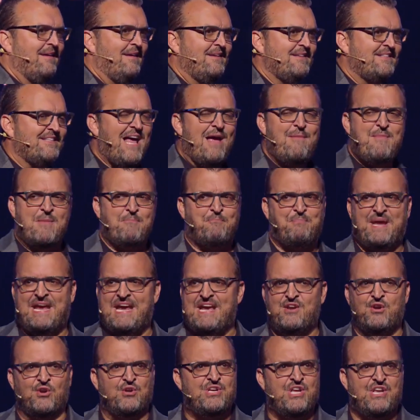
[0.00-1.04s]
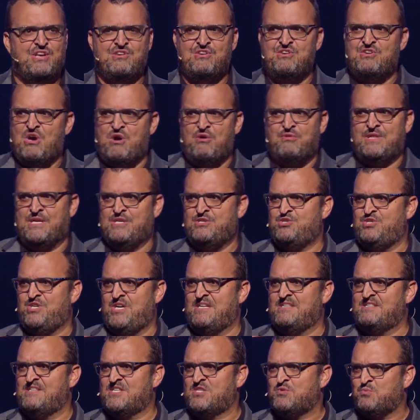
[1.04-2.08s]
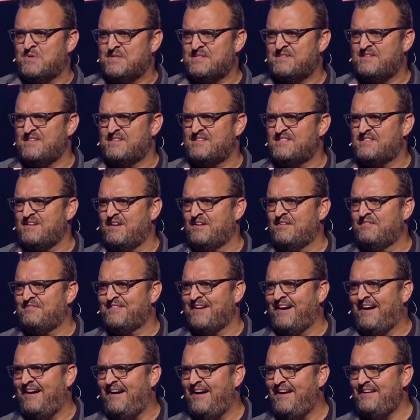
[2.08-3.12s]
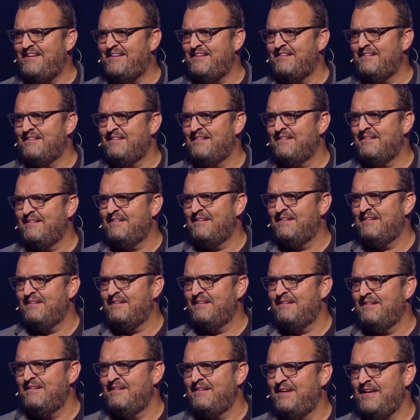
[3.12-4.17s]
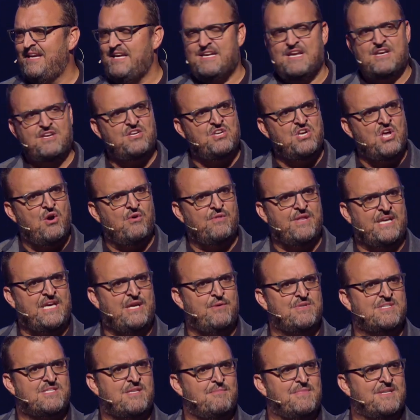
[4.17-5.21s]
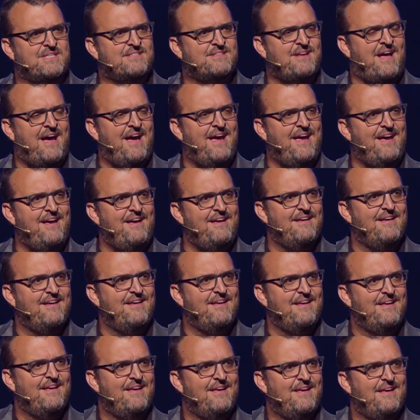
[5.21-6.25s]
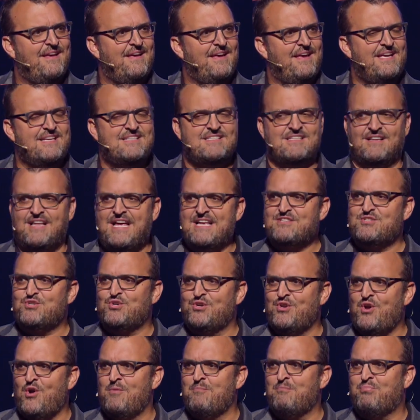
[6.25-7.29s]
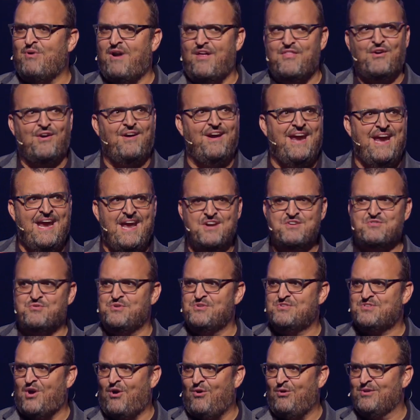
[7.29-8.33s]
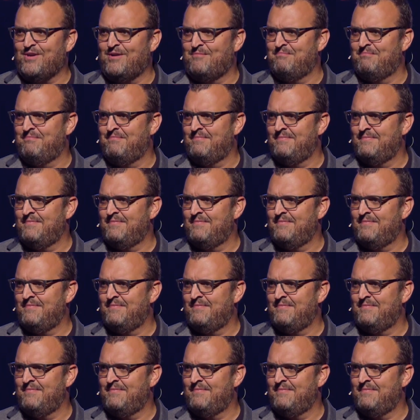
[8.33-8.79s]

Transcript: Simon Peter didn't know that Jesus was the Son of God. He didn't know that he was the Messiah. His lesser known brother Andrew told him.